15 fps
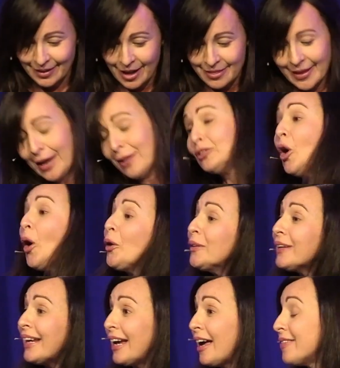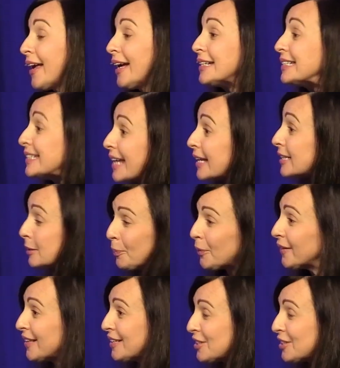They are lonely and they are desperately